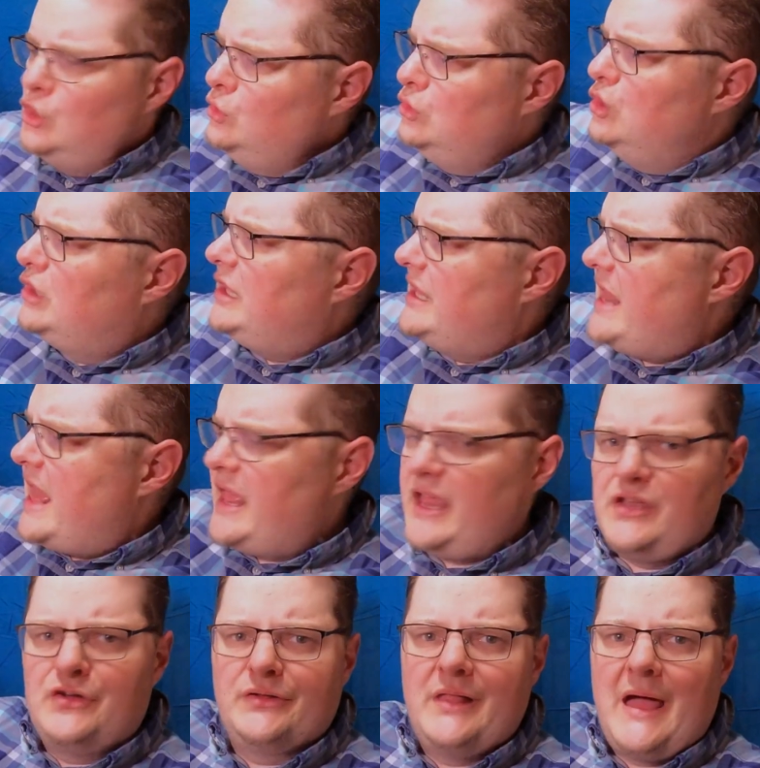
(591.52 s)
You look at it
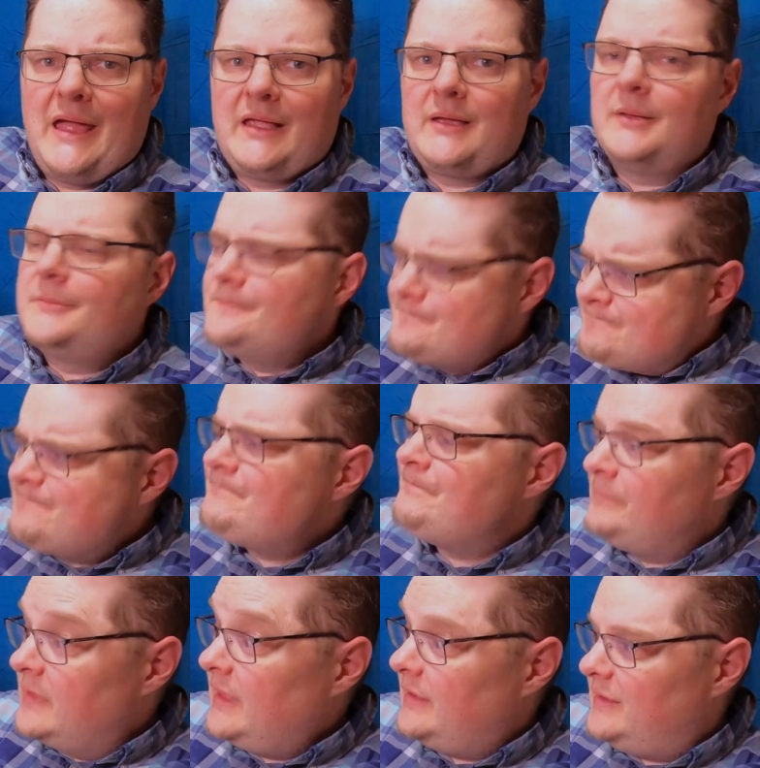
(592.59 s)
and you're like,
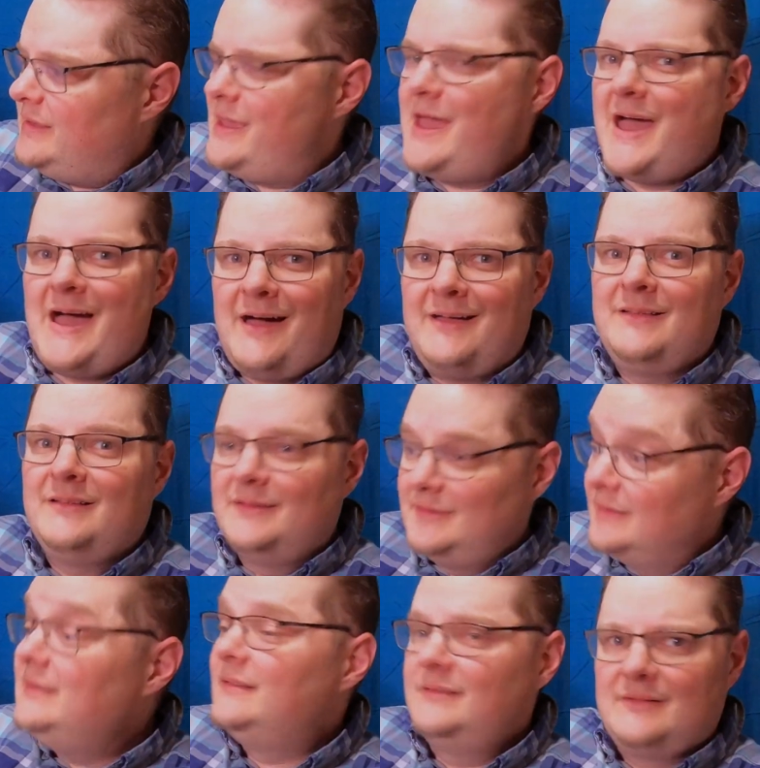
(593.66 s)
yeah,
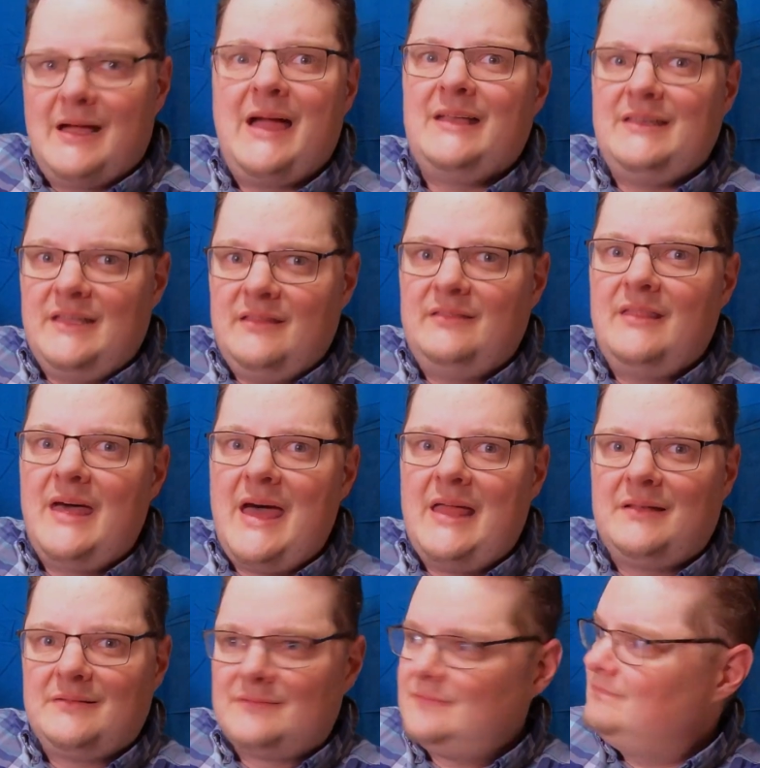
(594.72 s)
I did that.